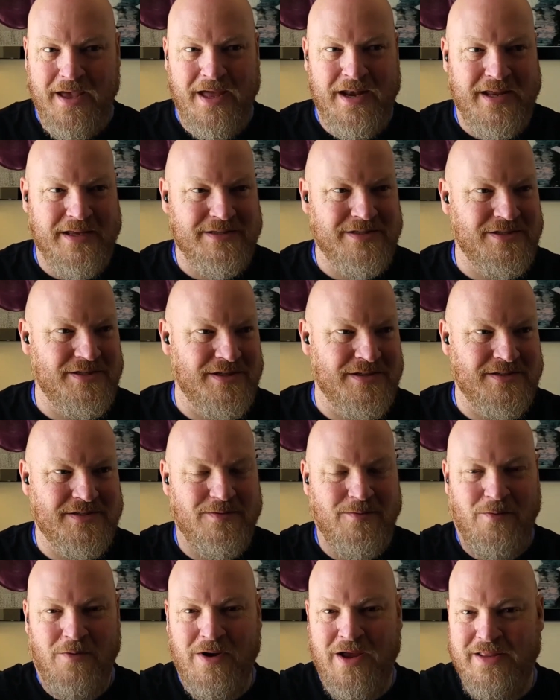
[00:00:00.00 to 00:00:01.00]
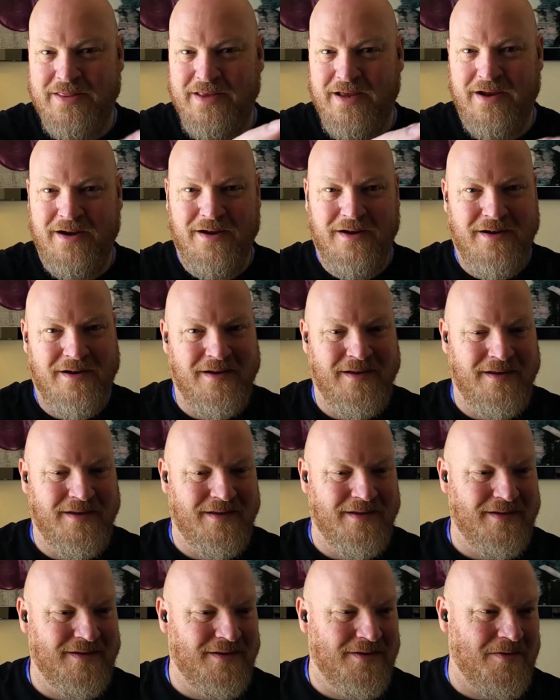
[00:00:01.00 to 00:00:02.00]
and it's just right there,
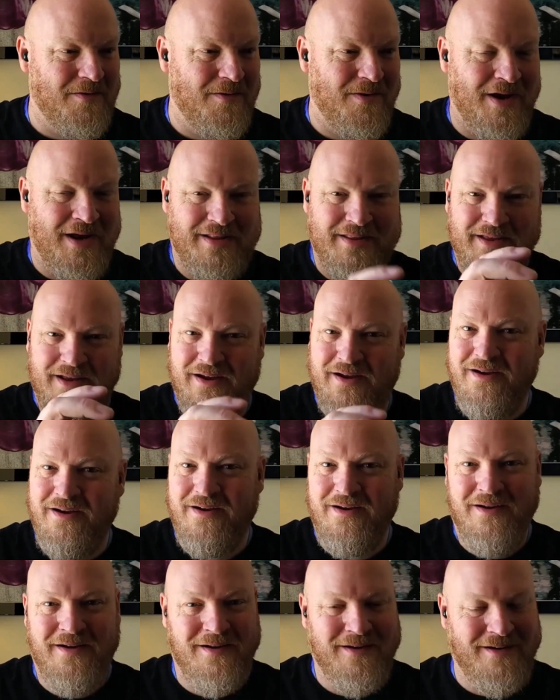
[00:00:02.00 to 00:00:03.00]
right there,